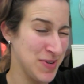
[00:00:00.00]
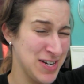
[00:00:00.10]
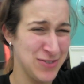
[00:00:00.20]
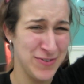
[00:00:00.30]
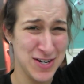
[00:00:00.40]
we
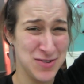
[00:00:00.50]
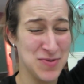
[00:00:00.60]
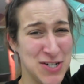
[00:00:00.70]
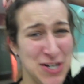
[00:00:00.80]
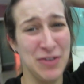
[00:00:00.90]
just finished
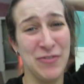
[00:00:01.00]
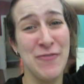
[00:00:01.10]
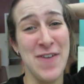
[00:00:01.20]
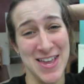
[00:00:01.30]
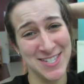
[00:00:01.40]
watching
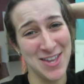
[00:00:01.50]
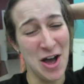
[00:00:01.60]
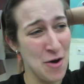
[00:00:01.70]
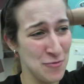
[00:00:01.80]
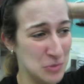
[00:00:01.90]
Face
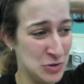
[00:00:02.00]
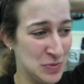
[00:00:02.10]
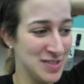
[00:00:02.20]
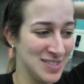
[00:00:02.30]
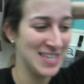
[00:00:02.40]
Off, which
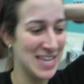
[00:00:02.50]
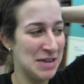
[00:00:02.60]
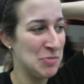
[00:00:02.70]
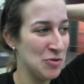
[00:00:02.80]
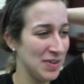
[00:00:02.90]
was the
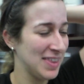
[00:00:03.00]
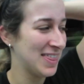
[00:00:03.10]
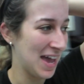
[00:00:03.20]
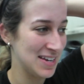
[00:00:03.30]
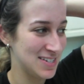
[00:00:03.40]
movie
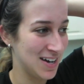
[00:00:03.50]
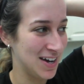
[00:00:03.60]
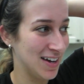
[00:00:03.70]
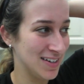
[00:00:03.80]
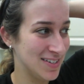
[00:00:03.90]
that
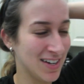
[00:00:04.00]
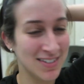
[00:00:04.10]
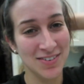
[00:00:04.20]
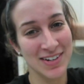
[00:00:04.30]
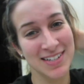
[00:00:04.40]
uh,
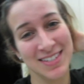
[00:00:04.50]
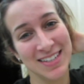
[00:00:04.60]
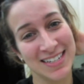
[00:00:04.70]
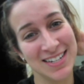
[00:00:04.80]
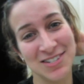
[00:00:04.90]
Dante and I
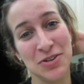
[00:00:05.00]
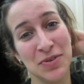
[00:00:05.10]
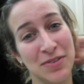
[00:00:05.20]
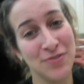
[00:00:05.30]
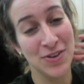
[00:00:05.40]
selected to
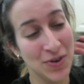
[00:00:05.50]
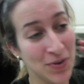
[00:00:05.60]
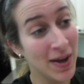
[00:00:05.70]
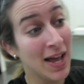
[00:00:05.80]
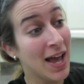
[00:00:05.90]

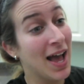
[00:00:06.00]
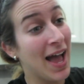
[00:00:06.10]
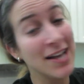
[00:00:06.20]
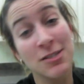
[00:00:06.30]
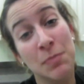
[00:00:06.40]
review
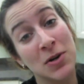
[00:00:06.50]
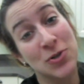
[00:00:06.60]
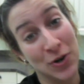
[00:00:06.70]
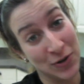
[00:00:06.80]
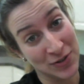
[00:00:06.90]
as per
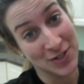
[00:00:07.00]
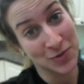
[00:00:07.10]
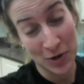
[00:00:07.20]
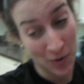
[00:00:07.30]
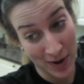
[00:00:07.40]
Charles's
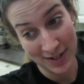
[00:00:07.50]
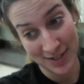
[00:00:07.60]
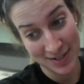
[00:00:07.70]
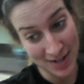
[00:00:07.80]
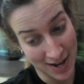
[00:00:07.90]

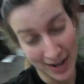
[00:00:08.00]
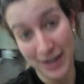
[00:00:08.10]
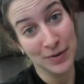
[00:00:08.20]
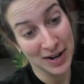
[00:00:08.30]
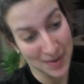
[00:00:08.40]
request
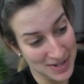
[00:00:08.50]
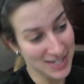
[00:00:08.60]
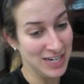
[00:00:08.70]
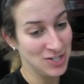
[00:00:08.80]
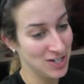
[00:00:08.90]
and
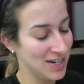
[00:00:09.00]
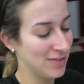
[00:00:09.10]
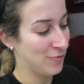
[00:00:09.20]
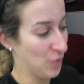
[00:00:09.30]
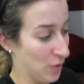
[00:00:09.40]

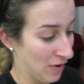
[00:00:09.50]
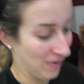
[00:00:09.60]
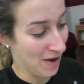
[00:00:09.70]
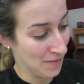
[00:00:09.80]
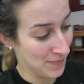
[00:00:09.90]
recommendation
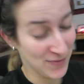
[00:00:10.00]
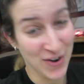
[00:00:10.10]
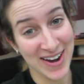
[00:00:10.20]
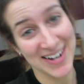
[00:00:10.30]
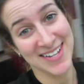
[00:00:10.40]
for um,
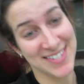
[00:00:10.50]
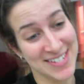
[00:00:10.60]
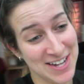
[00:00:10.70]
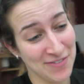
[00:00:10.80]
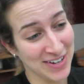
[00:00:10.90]
Friday C
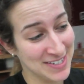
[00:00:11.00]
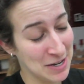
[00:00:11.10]
T F X